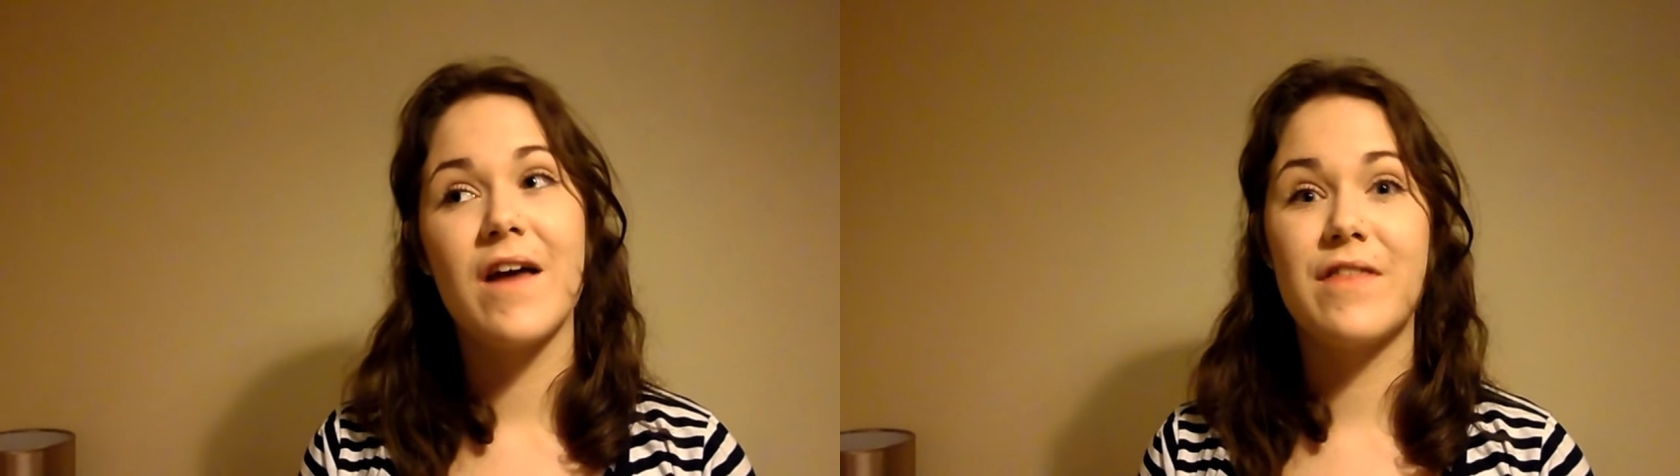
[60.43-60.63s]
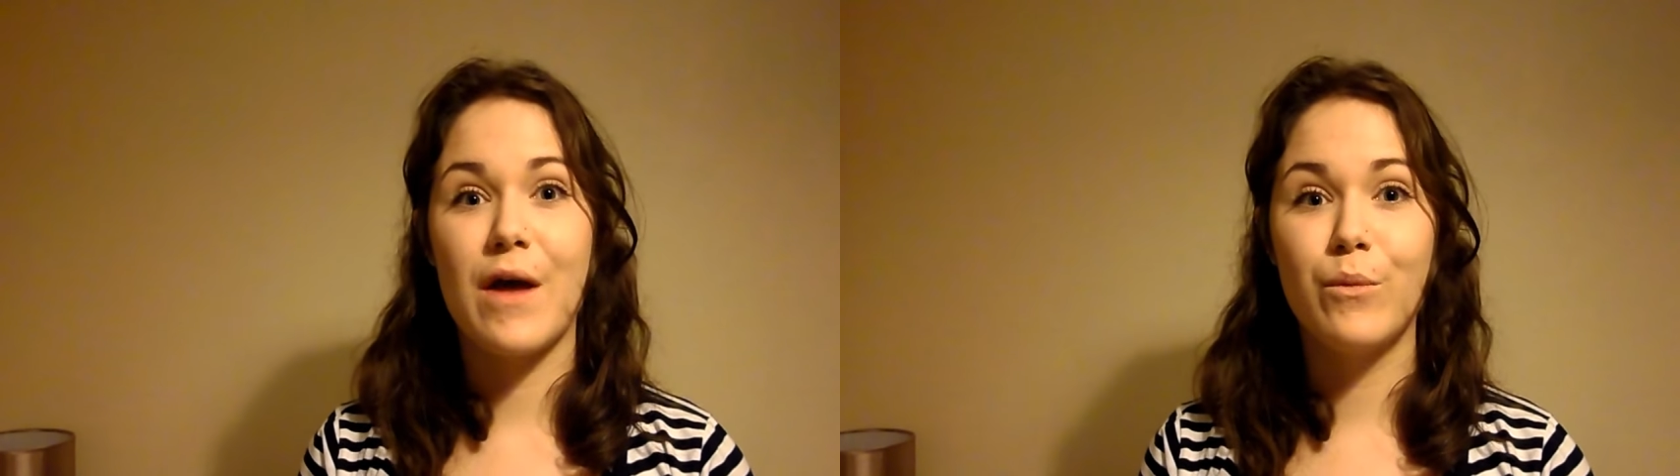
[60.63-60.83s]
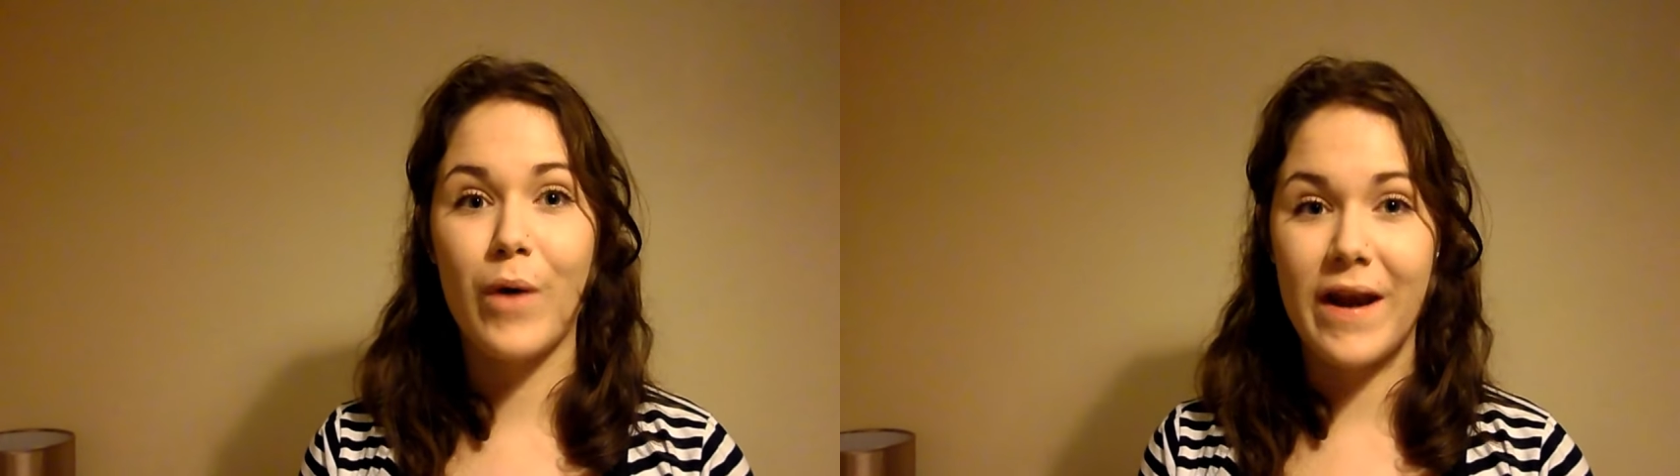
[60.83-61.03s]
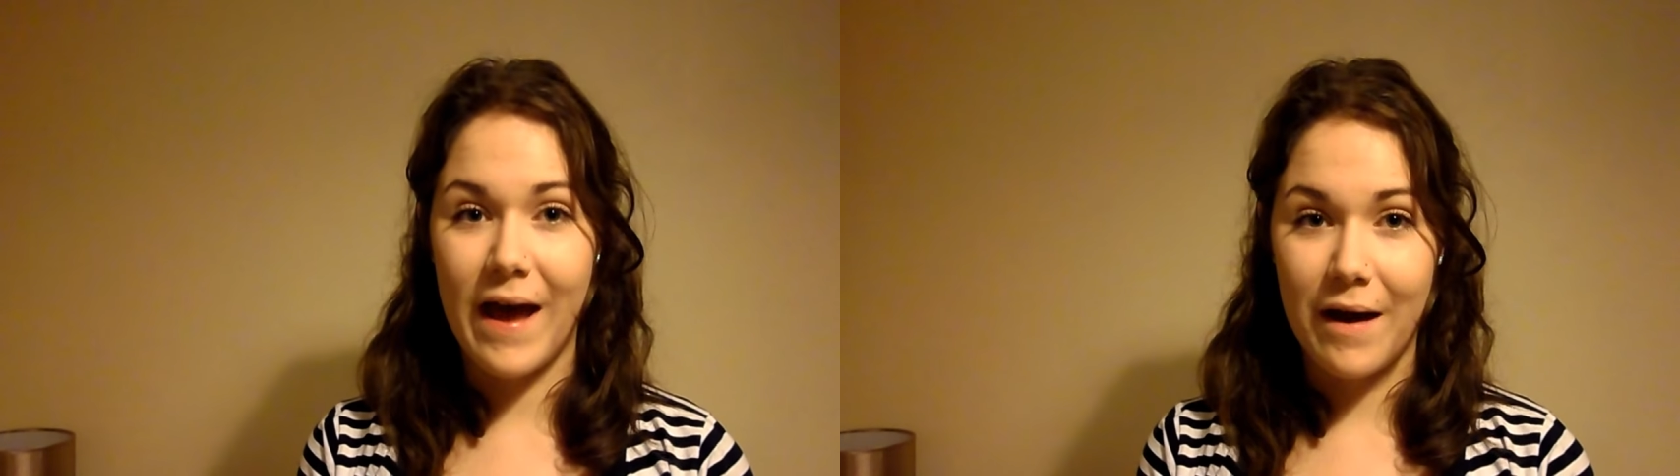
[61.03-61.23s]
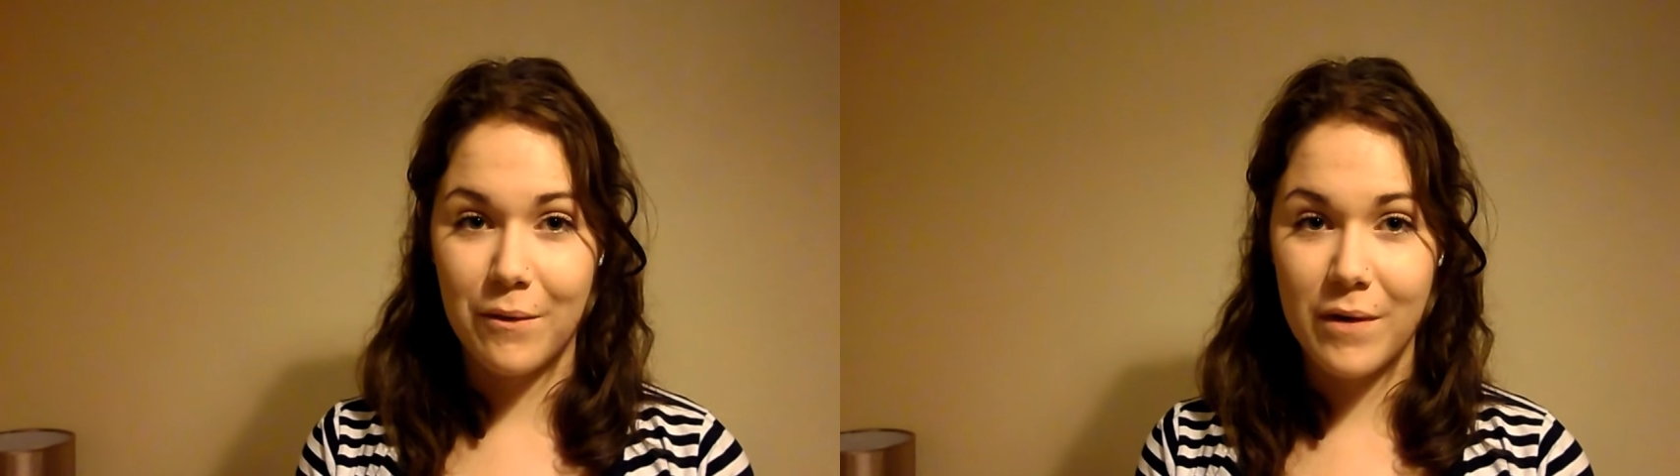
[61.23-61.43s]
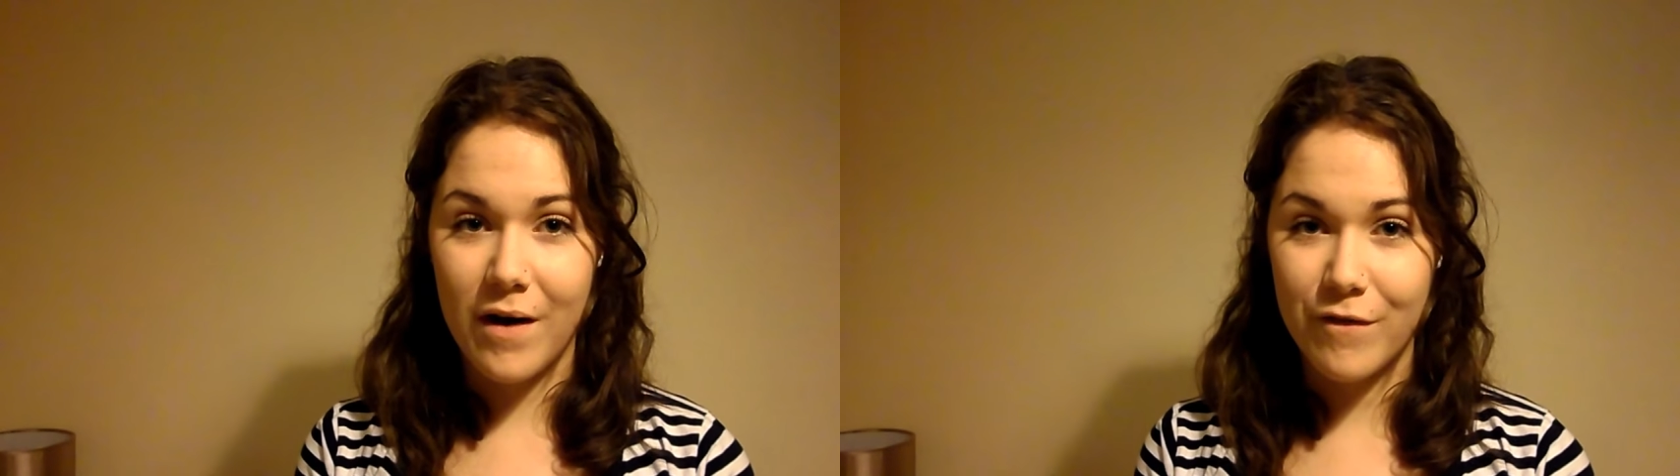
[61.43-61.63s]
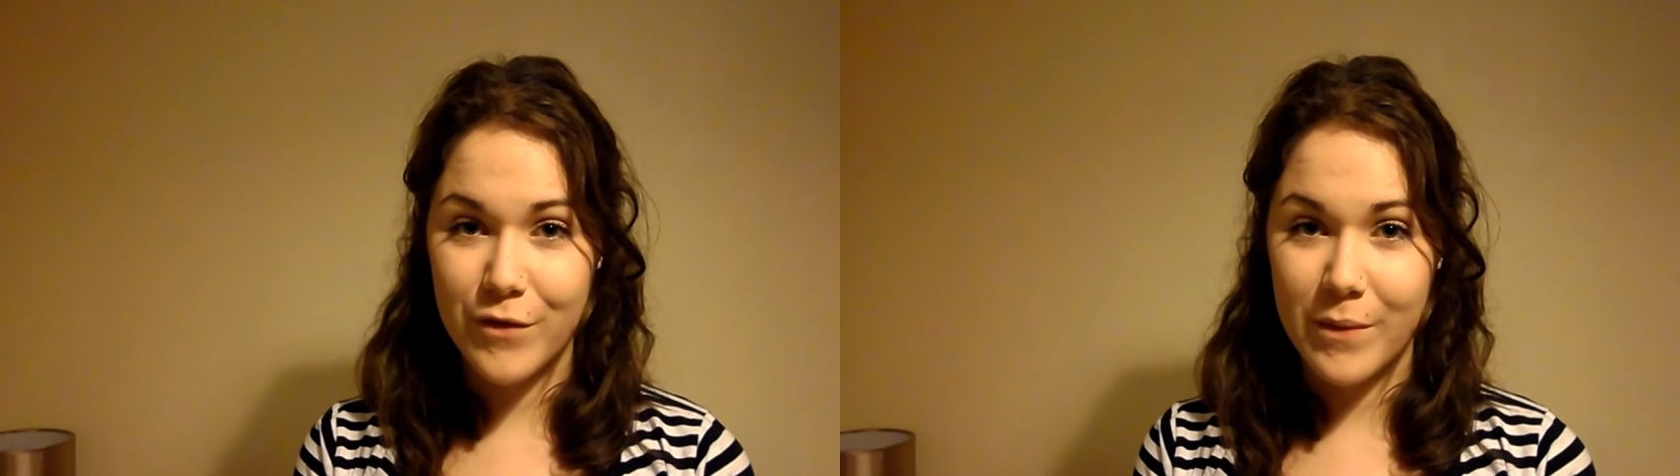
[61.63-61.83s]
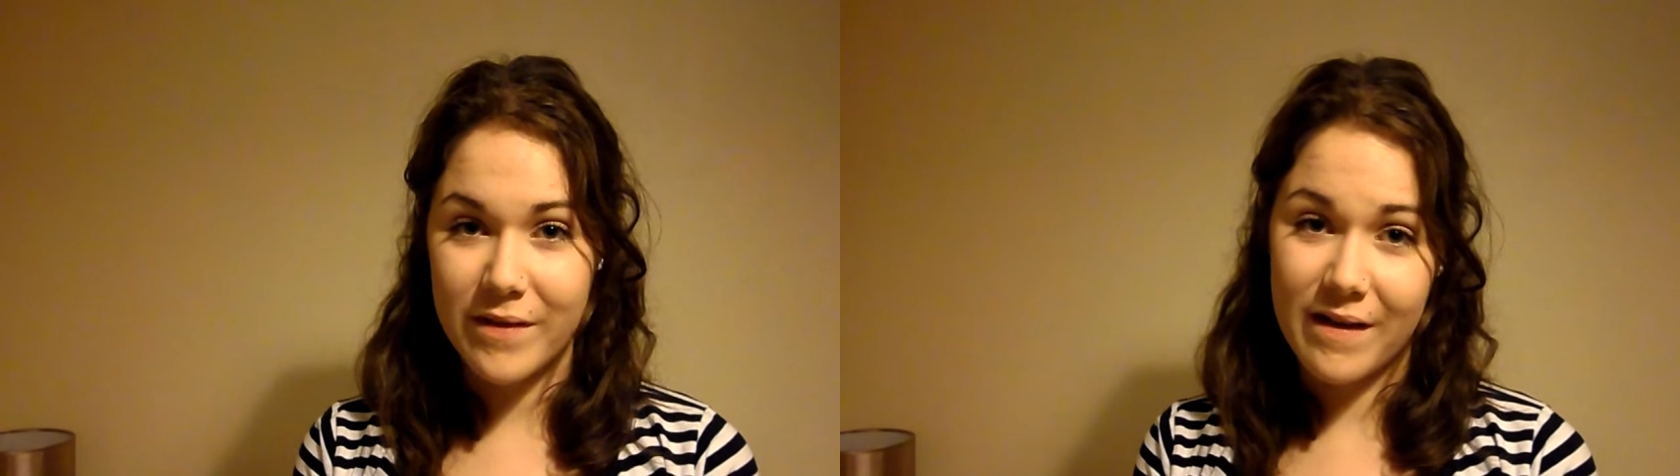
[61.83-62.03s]
I then went out
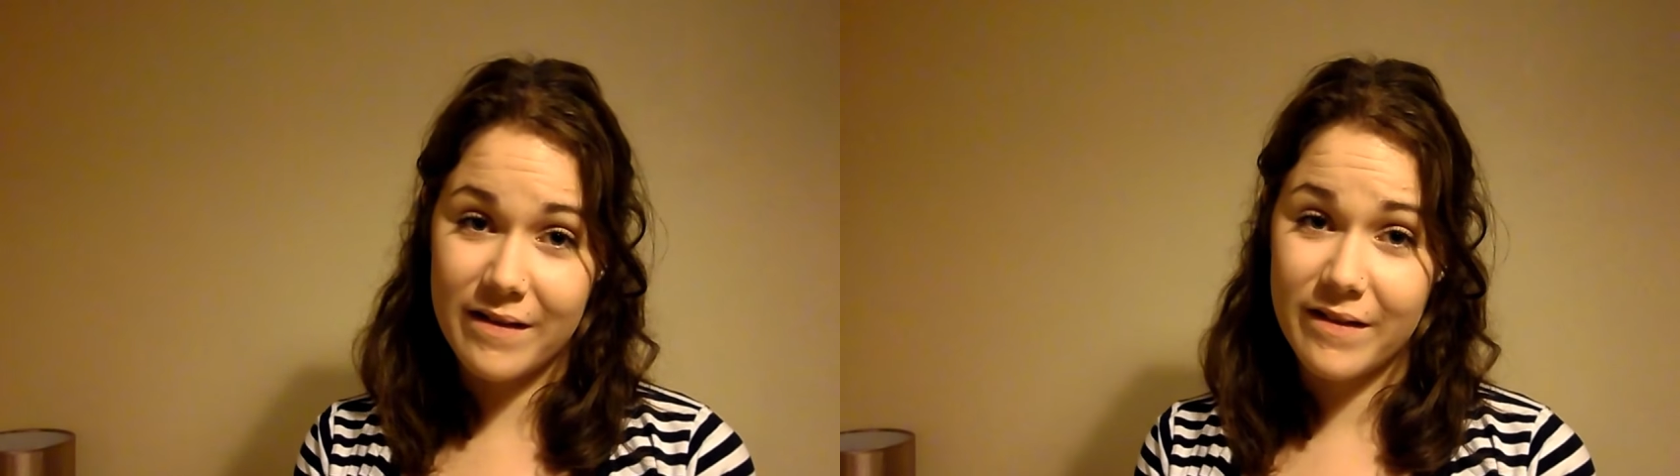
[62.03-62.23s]
afterwards